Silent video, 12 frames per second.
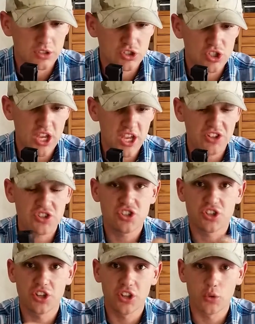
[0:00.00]

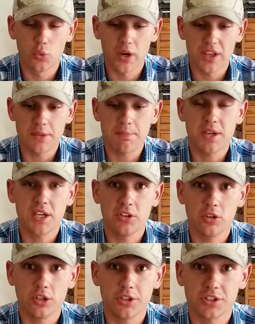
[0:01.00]
change to the way the
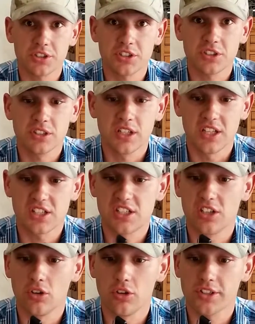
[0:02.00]
pin looks. It
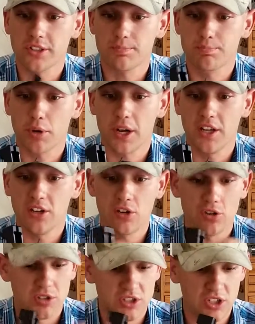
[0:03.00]
still looks brand
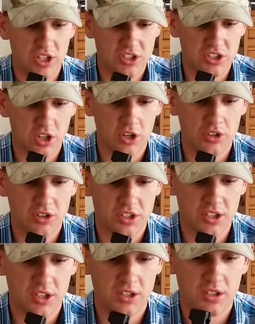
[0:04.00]
new. It's not starting
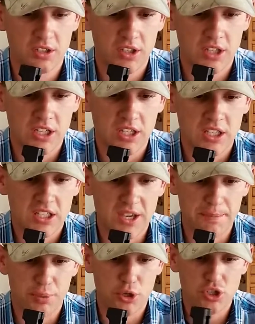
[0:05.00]
to
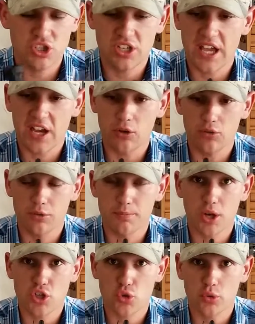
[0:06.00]
get pushed down or
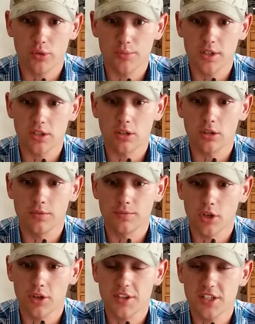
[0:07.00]
mushroom it all
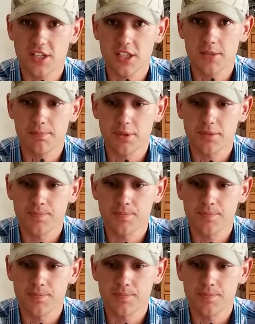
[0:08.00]
on the tip.